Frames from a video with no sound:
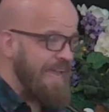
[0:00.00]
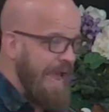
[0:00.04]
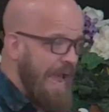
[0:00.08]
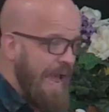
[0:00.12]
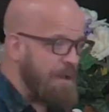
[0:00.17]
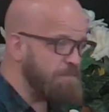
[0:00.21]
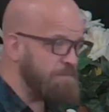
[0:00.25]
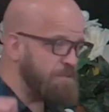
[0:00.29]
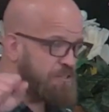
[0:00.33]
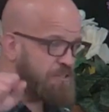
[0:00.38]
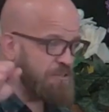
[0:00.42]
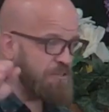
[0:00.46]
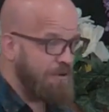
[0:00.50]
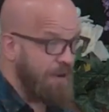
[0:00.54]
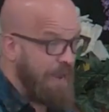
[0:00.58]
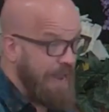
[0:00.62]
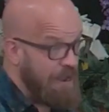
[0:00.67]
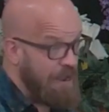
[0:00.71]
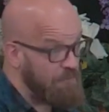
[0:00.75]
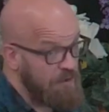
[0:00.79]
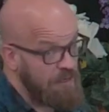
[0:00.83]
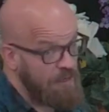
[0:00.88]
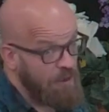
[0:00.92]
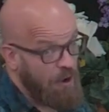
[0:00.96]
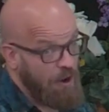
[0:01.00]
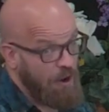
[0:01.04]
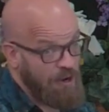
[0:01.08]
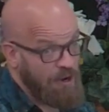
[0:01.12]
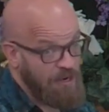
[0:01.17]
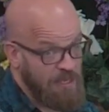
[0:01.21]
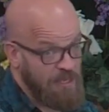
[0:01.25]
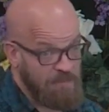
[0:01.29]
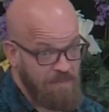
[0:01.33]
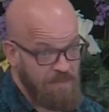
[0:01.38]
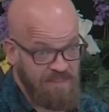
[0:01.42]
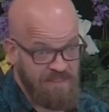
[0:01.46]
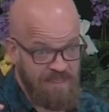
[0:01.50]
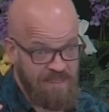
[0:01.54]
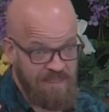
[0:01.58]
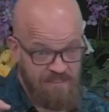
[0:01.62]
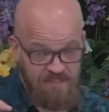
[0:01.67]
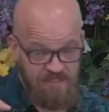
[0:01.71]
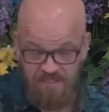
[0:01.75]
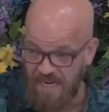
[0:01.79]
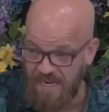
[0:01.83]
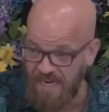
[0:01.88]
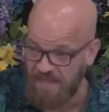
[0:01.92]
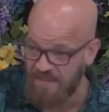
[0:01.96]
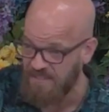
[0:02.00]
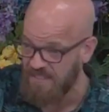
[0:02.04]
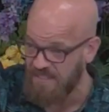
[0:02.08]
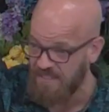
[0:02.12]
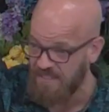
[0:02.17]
Capture every argument that stands